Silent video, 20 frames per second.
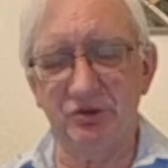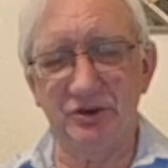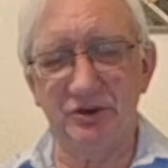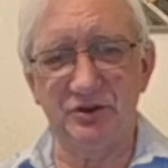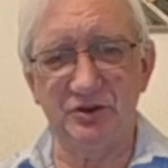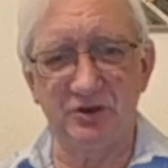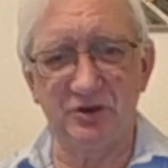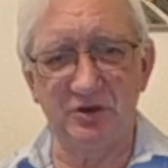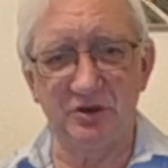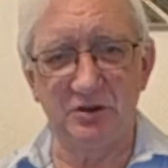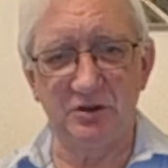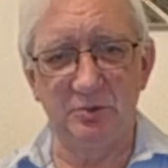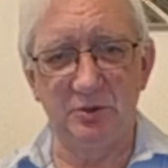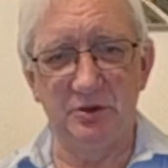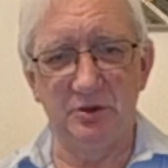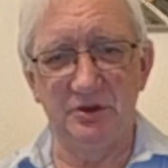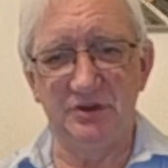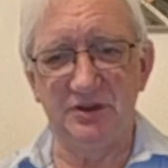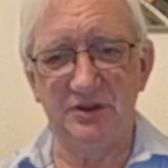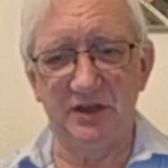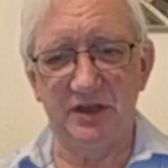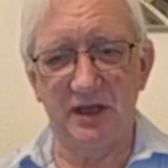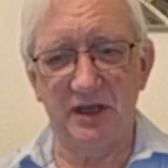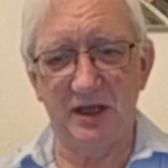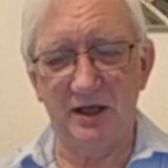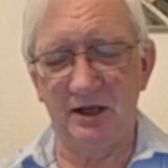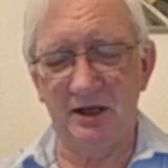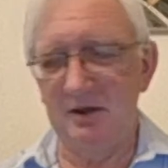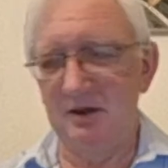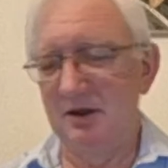of the Christian
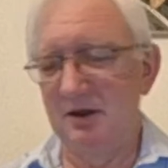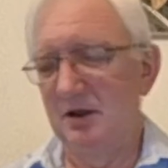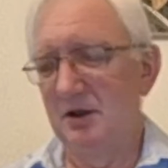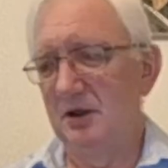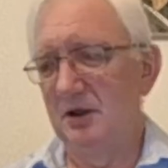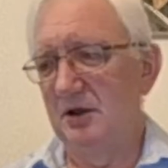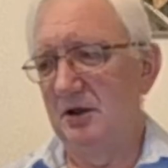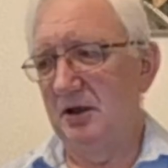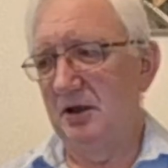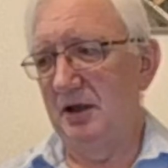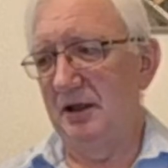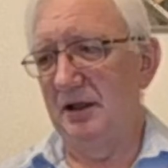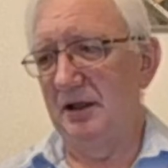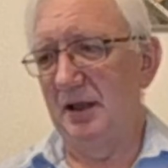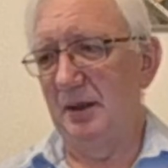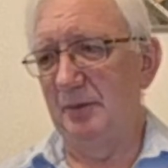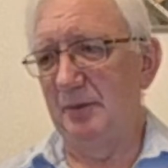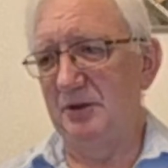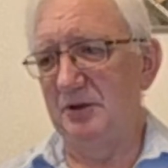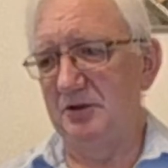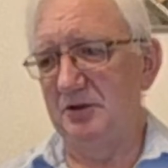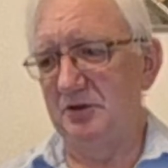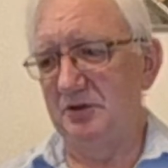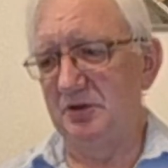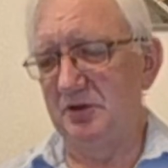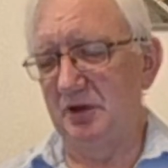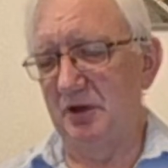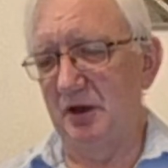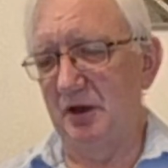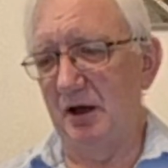community here in
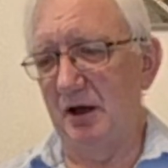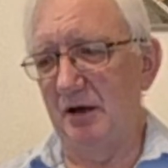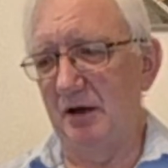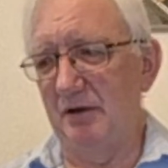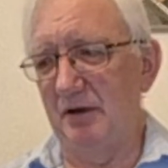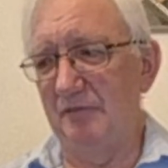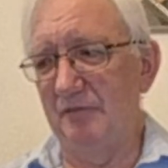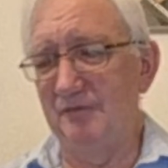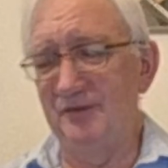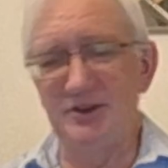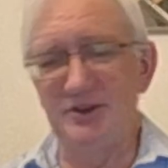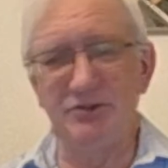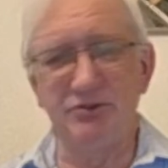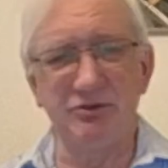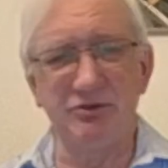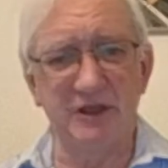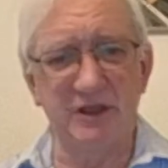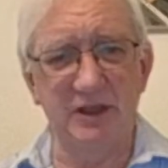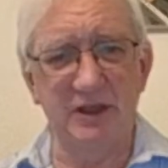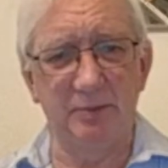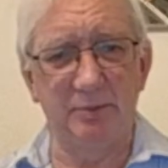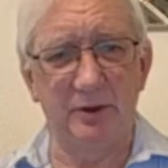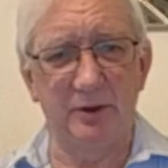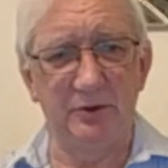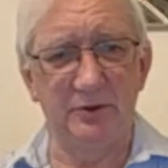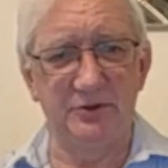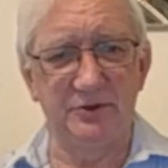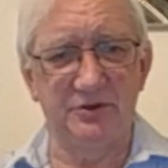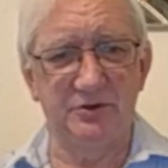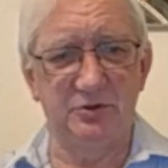Lebanon are viscerally
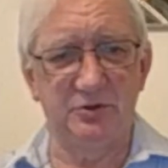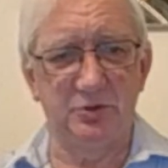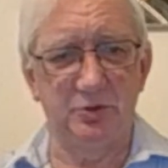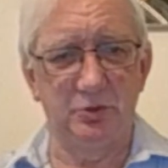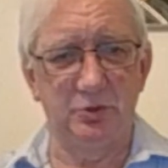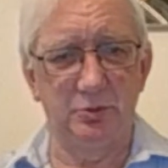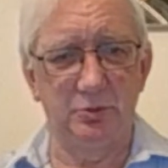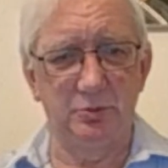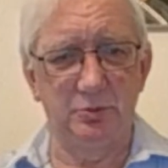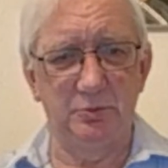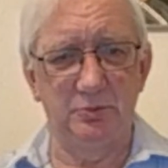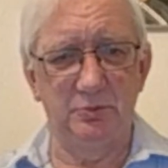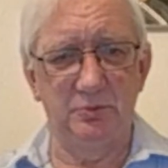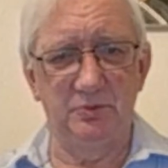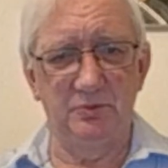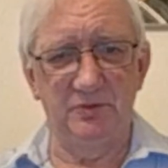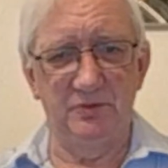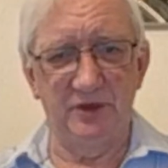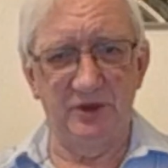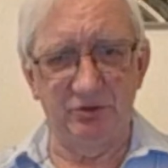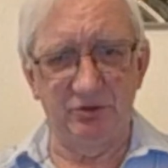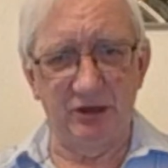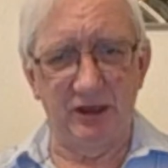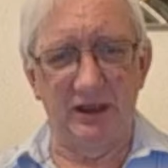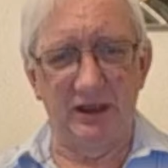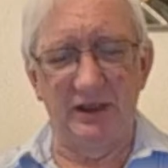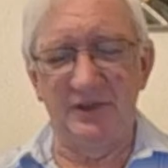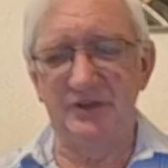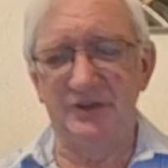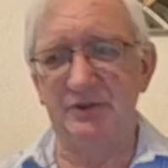opposed to the
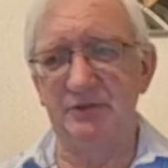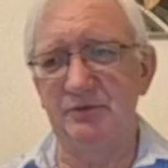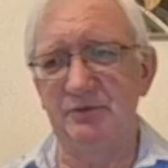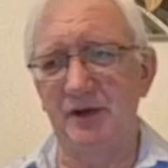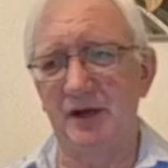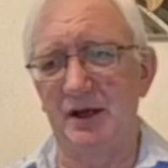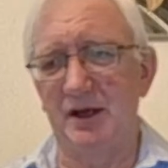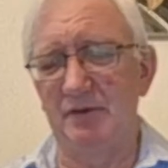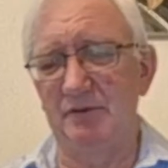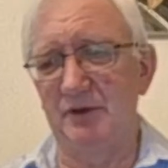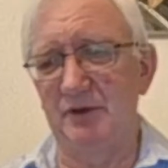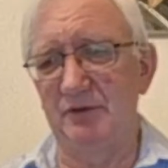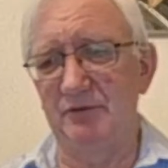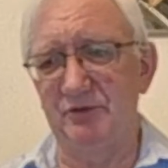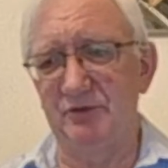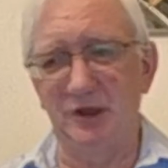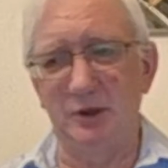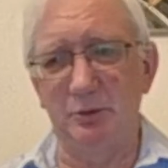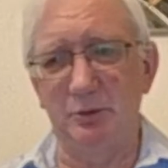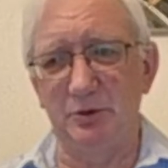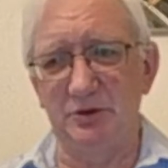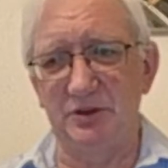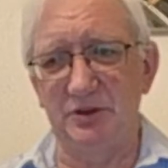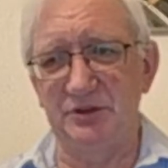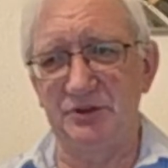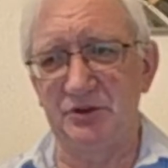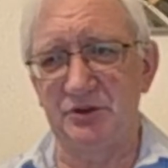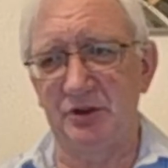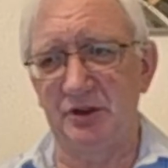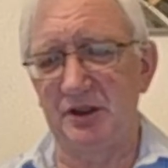Israelis and their
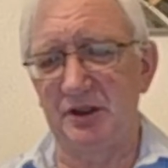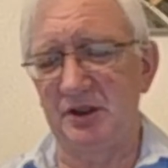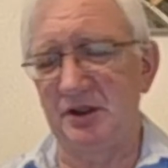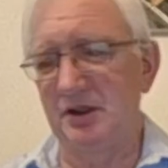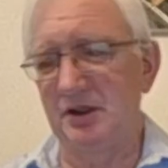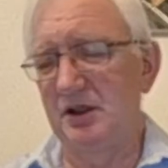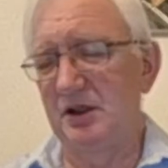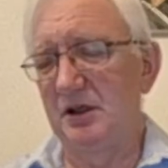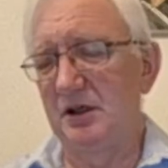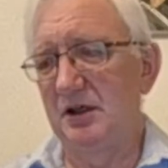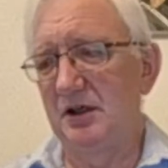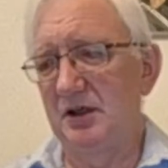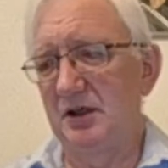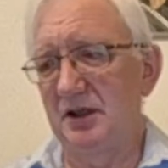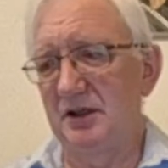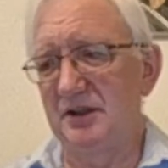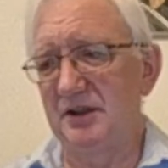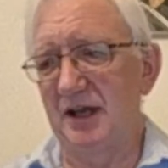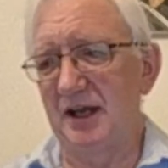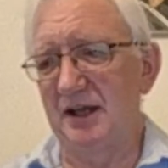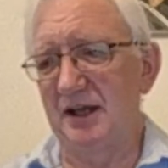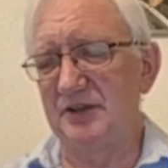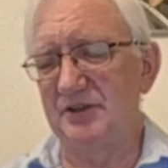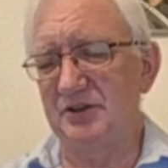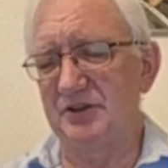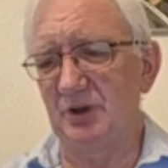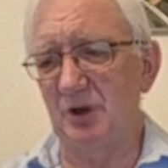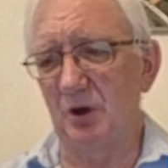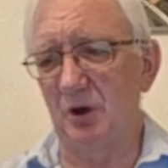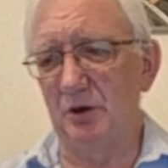frequent historic
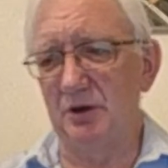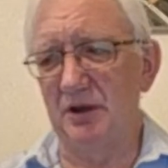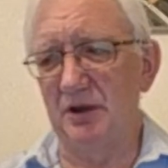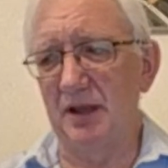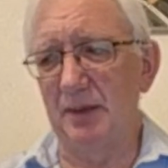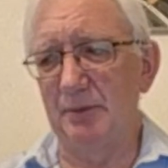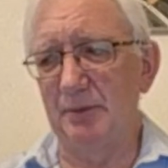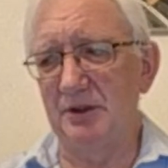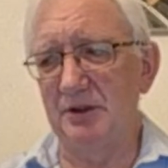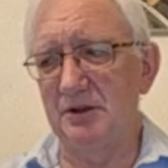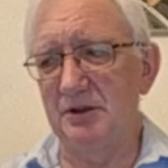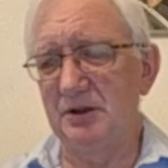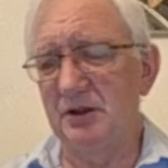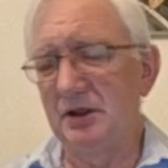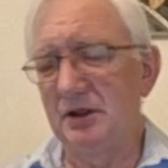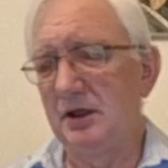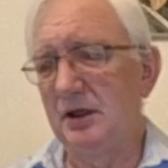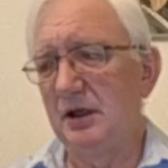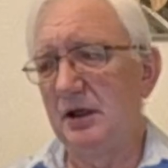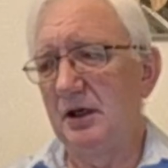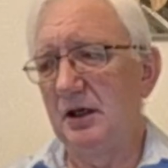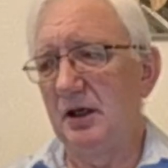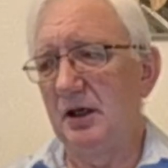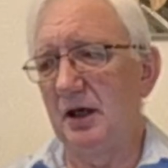attacks on Lebanon,